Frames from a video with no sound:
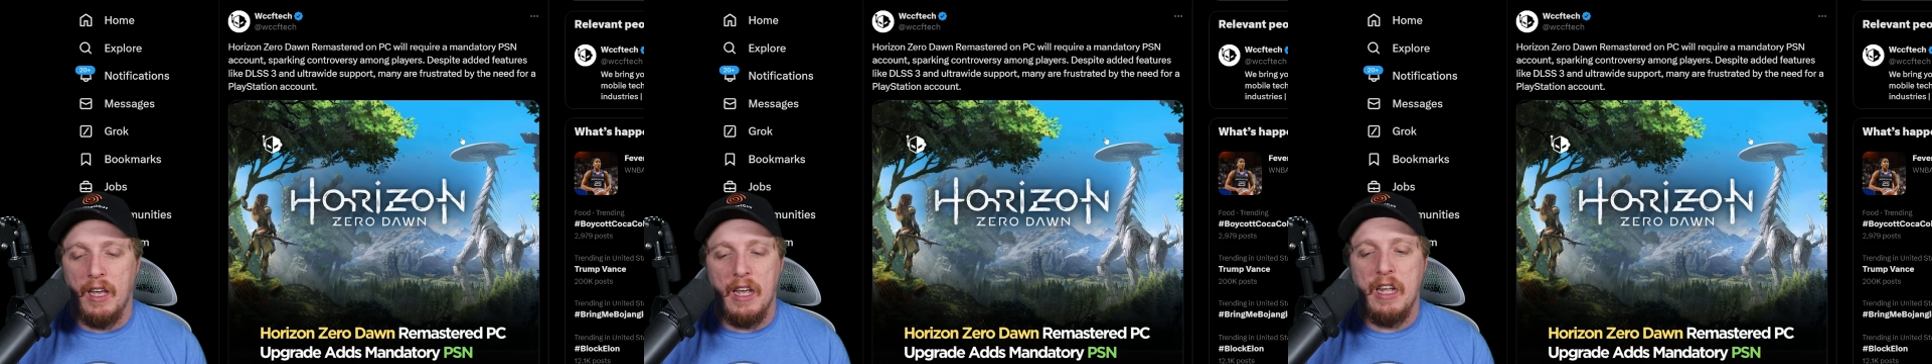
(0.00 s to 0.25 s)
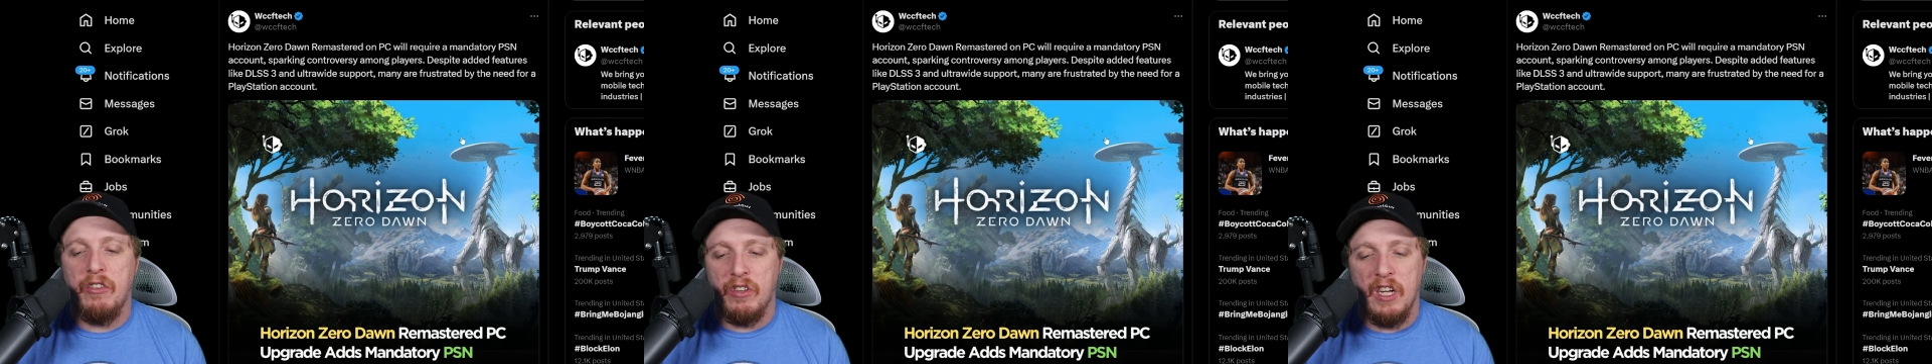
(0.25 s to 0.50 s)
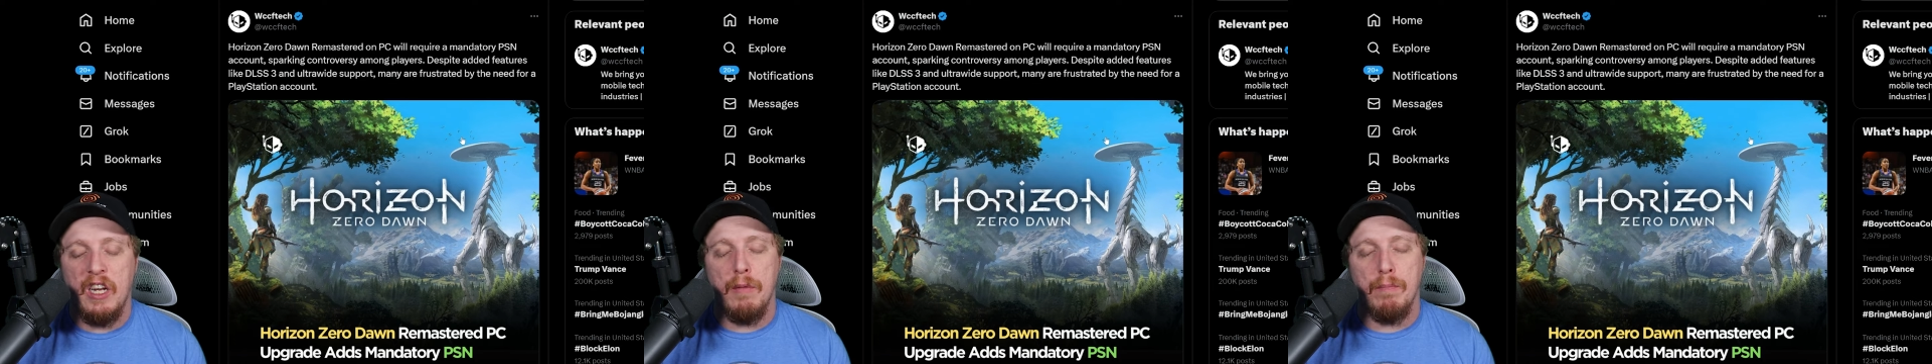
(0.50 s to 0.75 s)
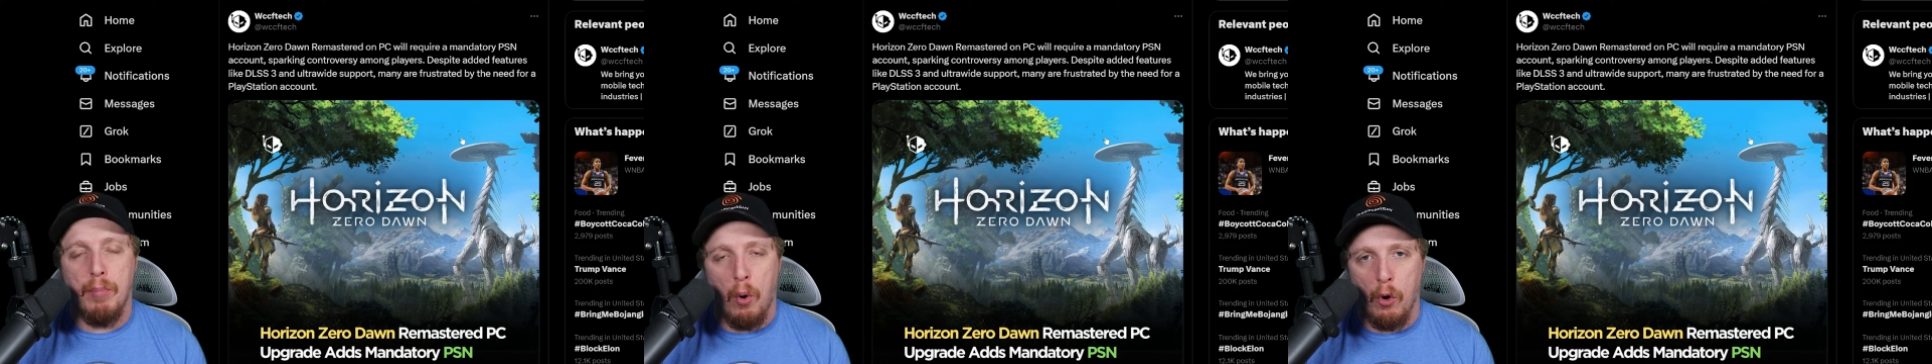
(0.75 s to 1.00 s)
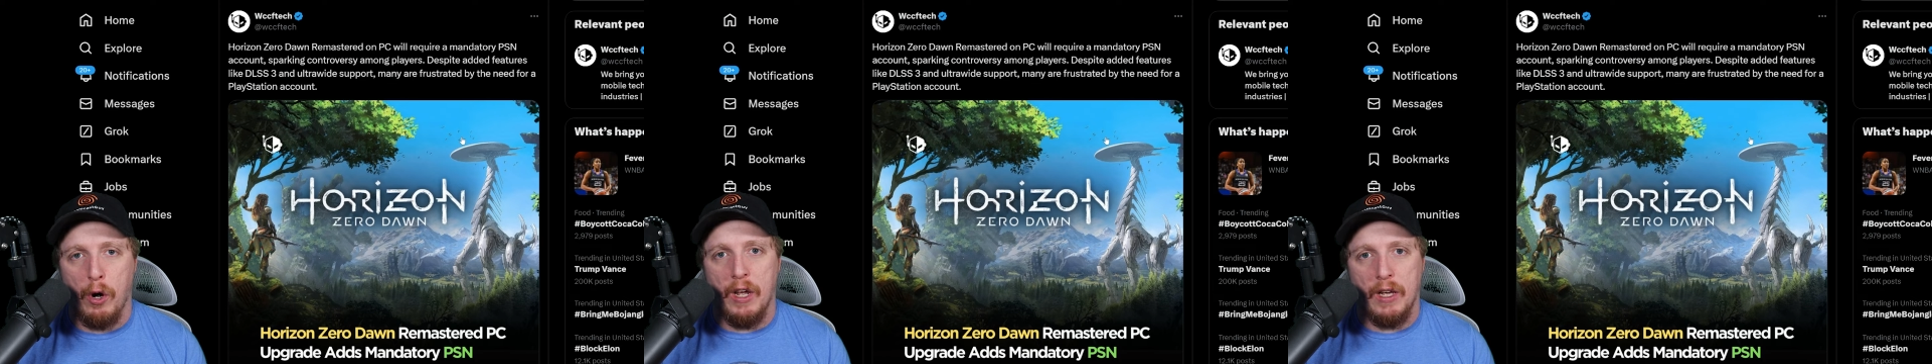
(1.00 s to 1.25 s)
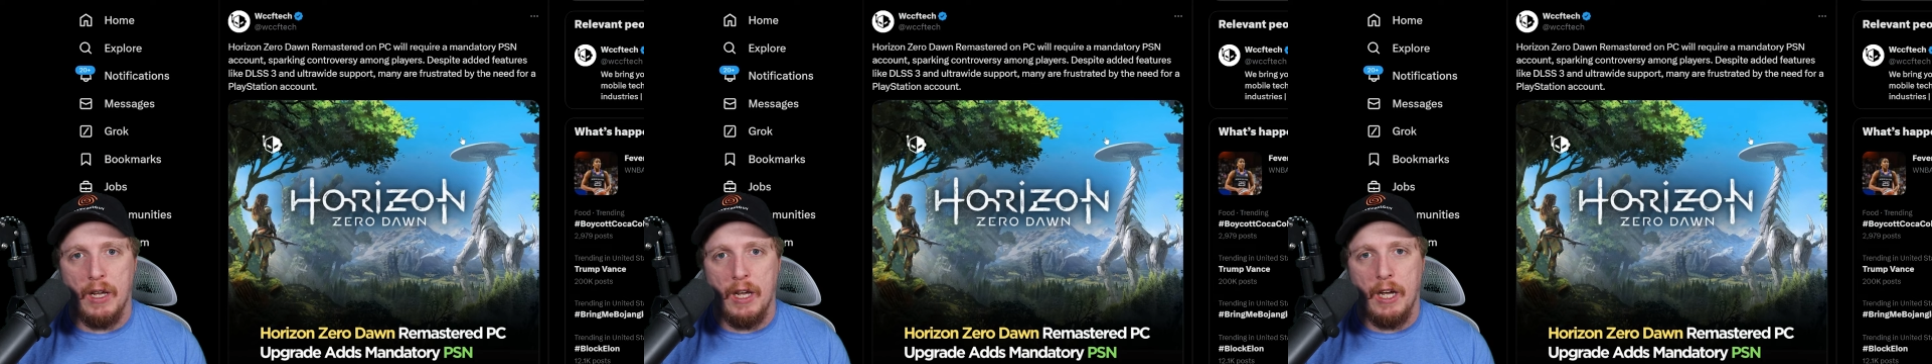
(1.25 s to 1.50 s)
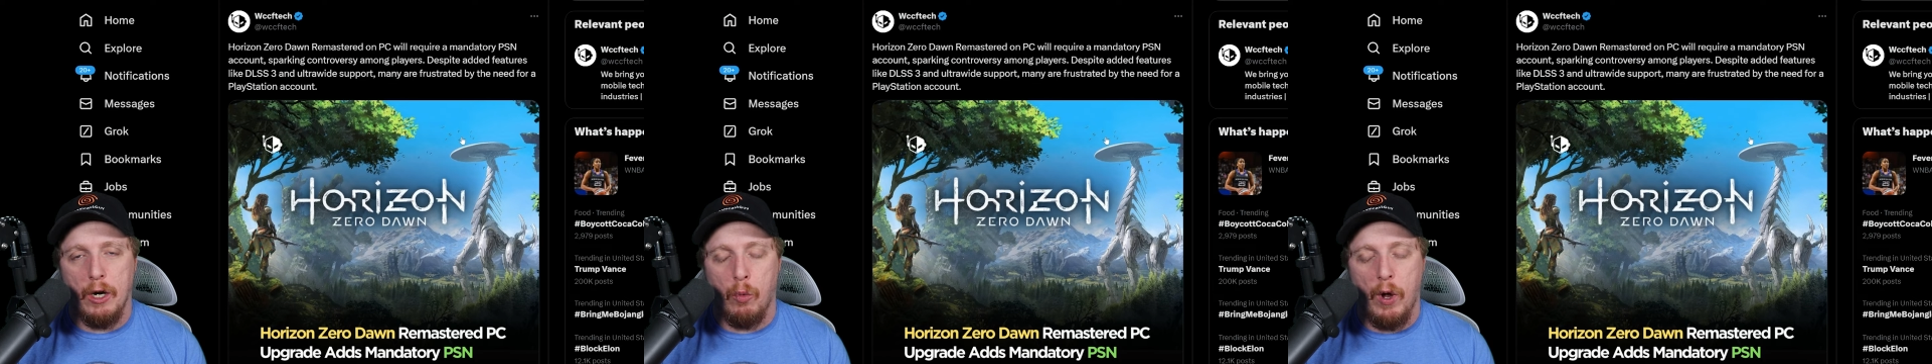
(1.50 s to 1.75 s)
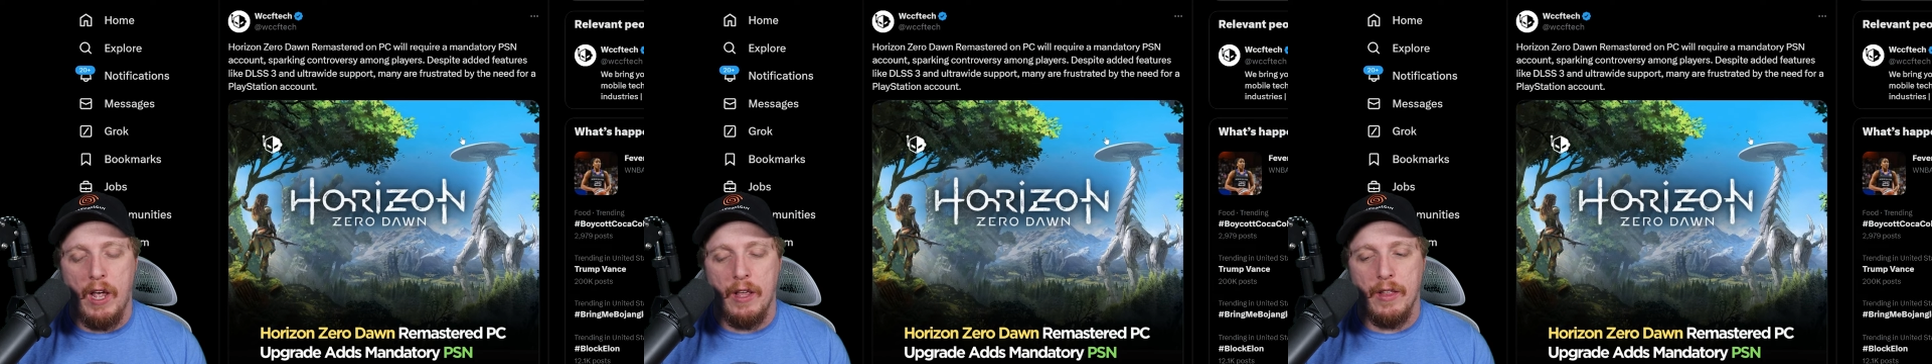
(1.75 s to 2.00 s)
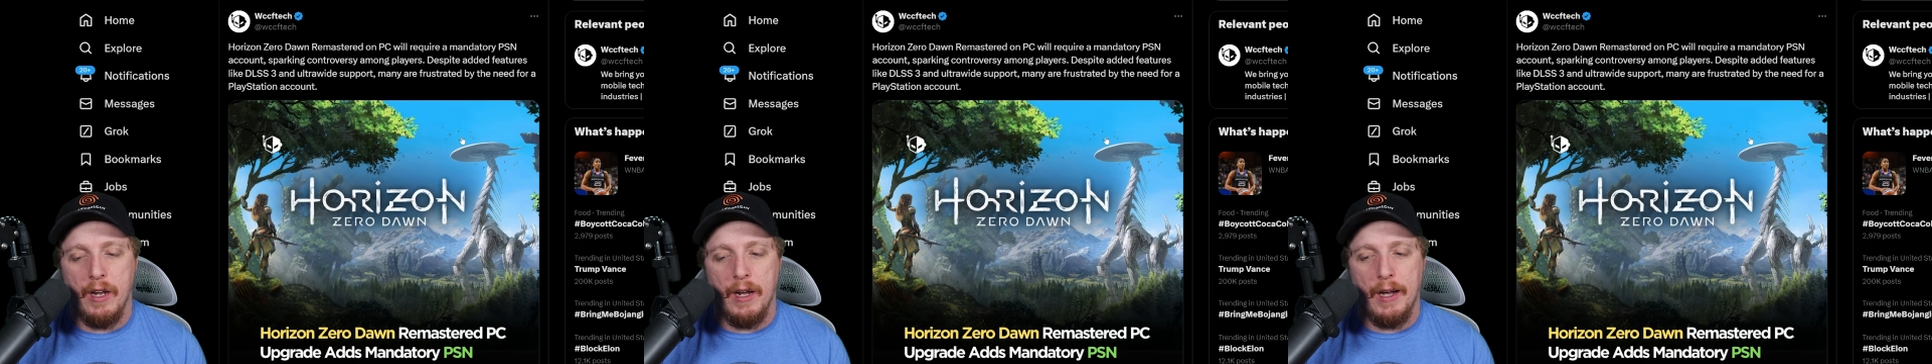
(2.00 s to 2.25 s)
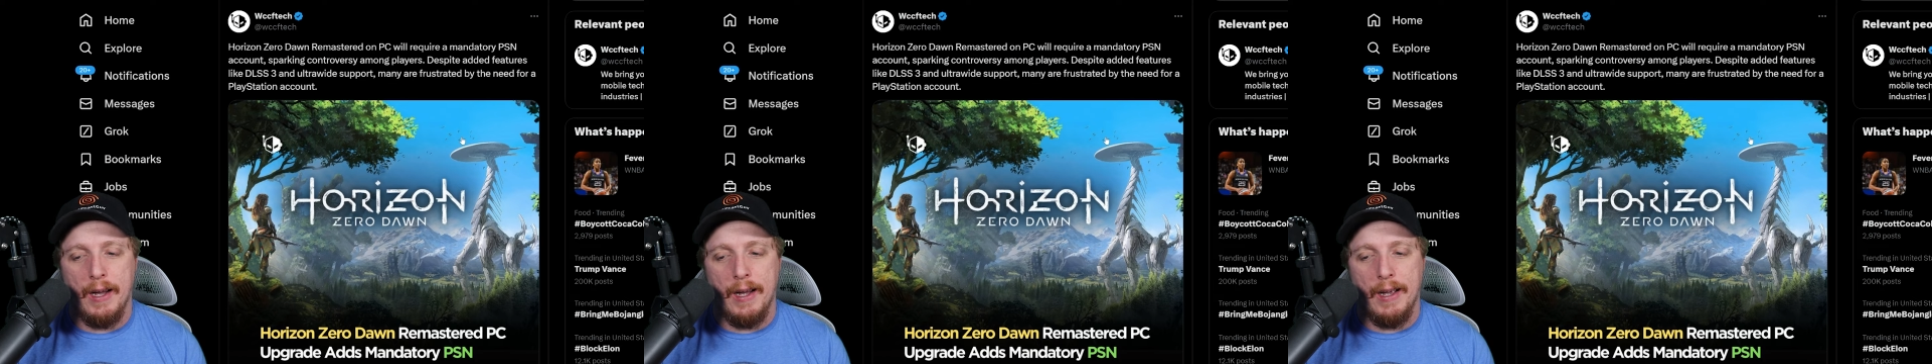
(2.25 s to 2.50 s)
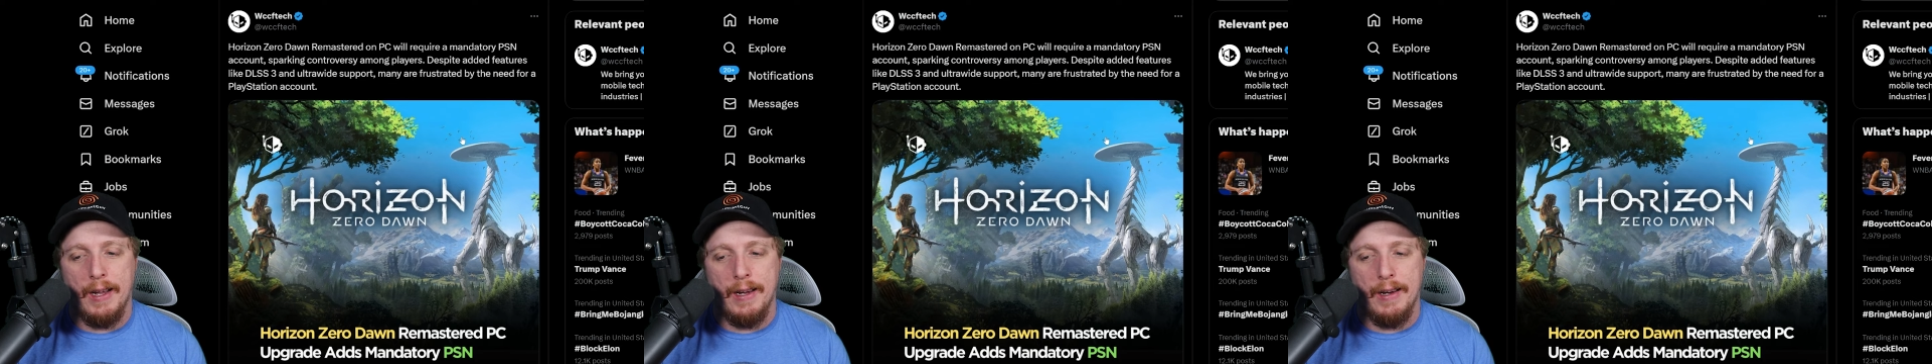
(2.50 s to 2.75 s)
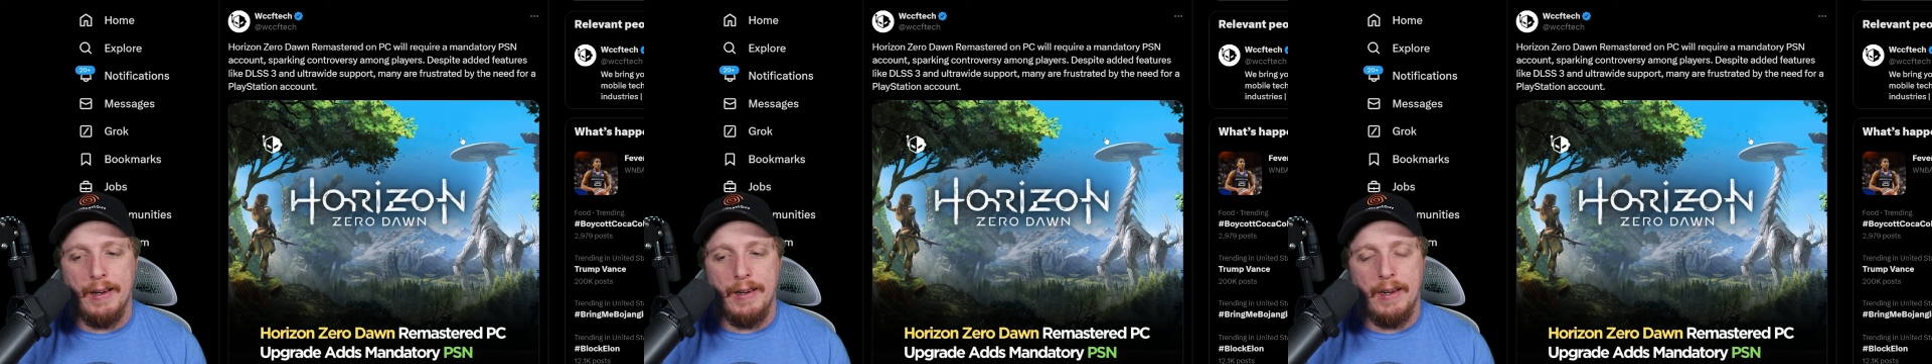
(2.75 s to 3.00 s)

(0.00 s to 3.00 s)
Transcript: it's getting boring in a way that I